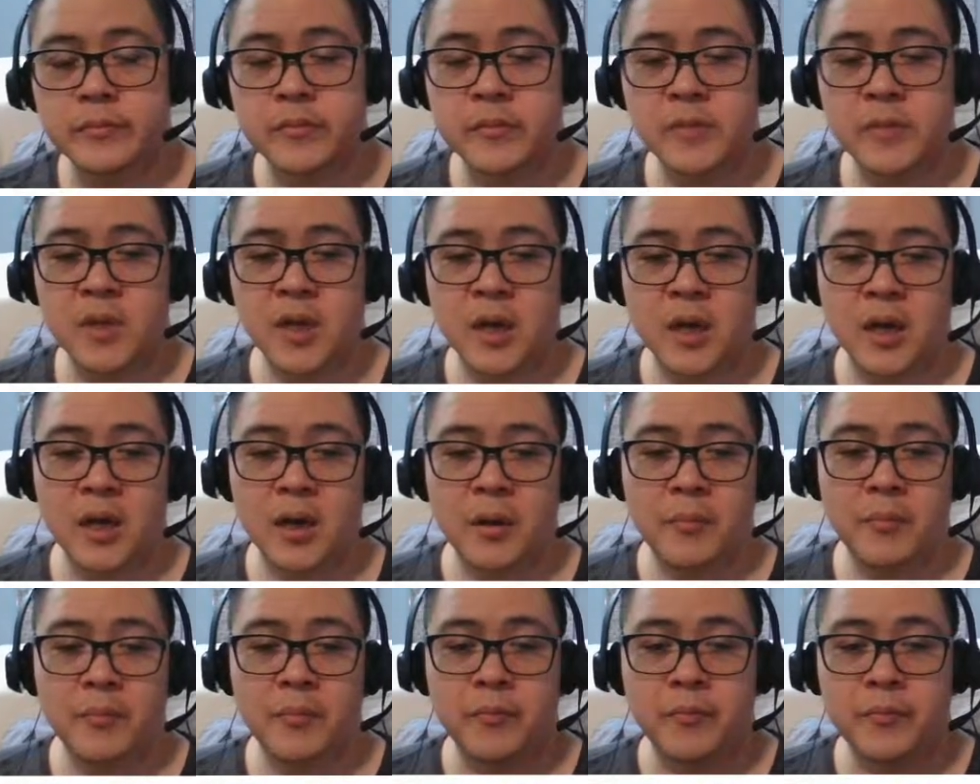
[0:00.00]

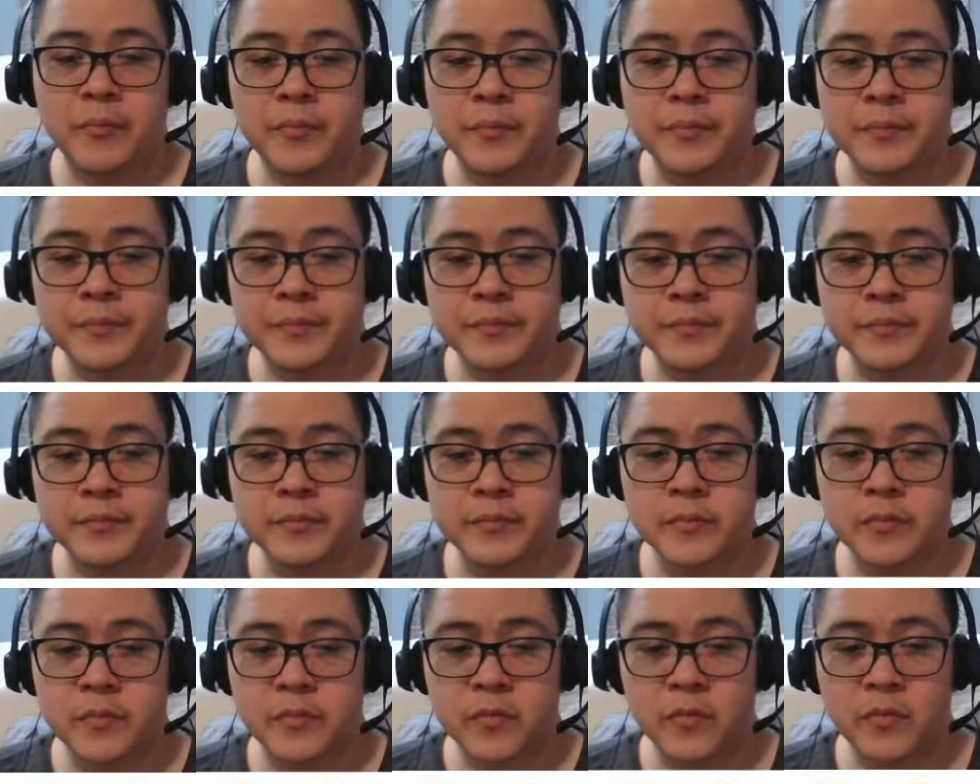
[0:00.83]
Um,
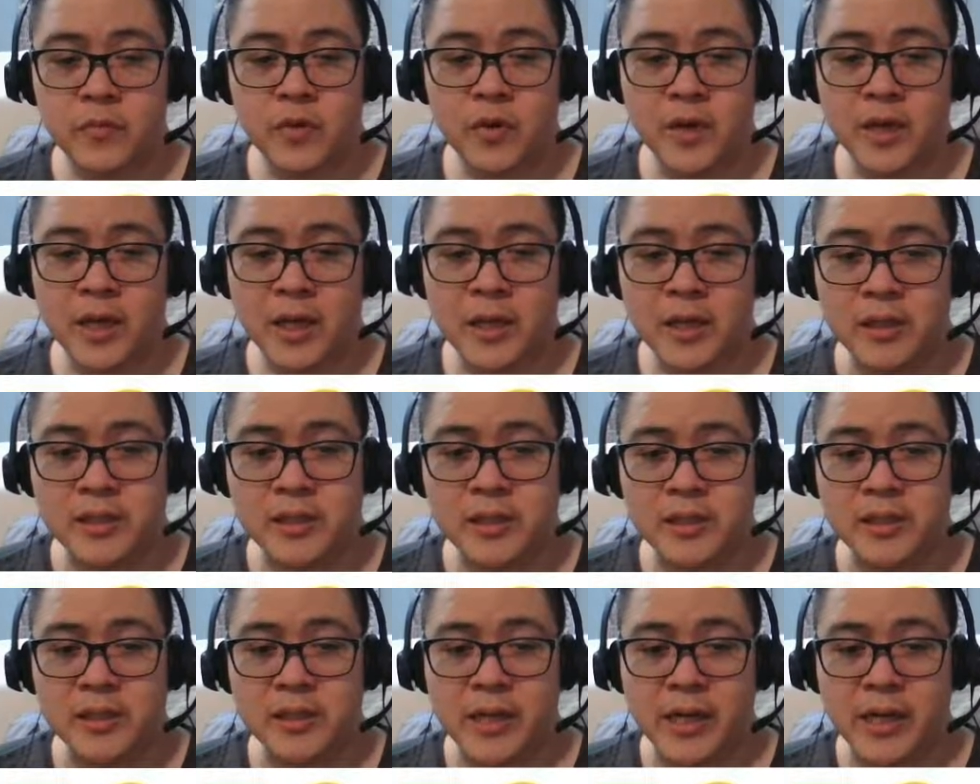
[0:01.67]
what else
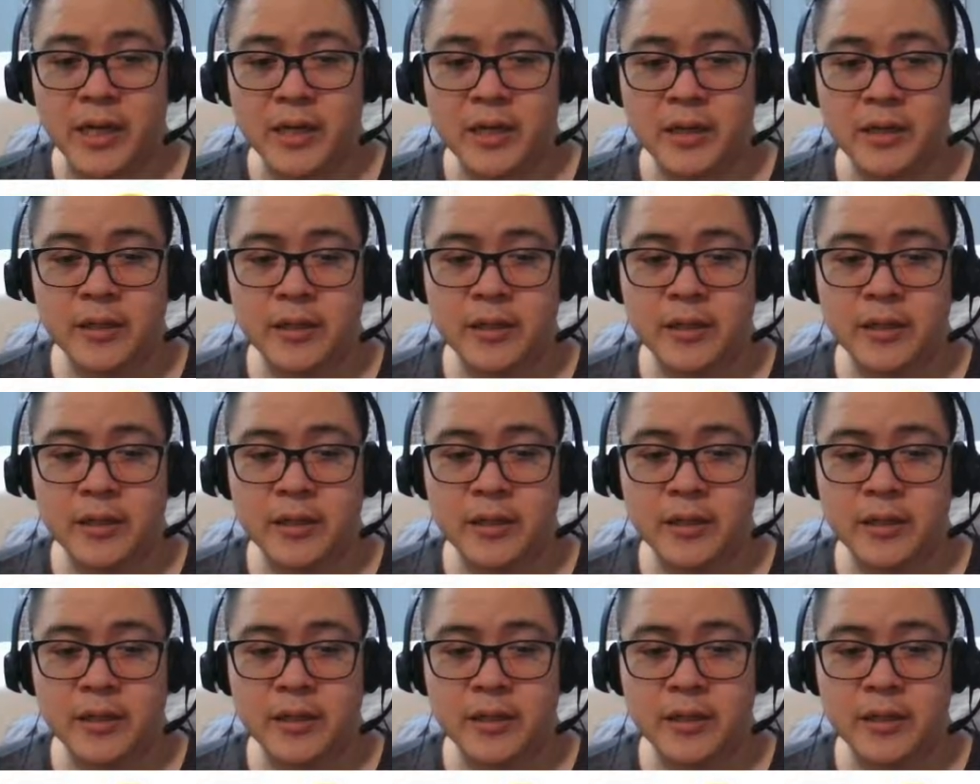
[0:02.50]
is there?